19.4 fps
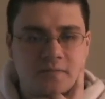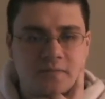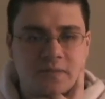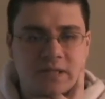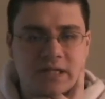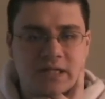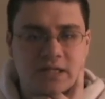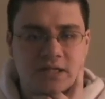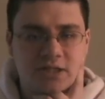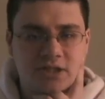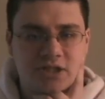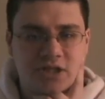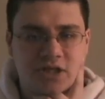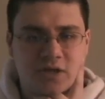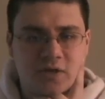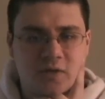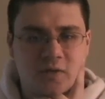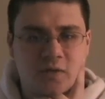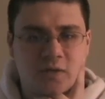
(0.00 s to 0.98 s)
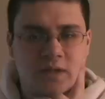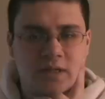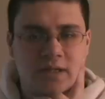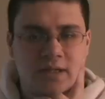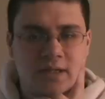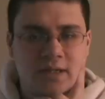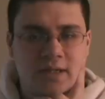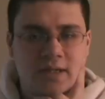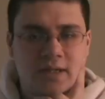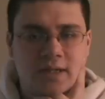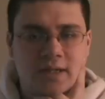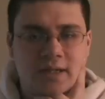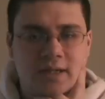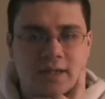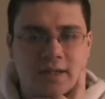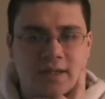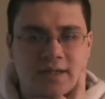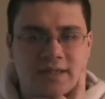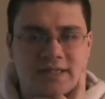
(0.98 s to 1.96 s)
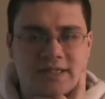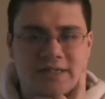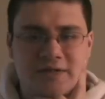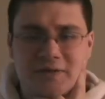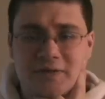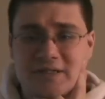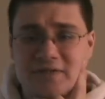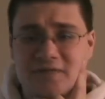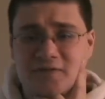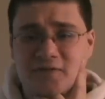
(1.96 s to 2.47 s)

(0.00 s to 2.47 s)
being shown a series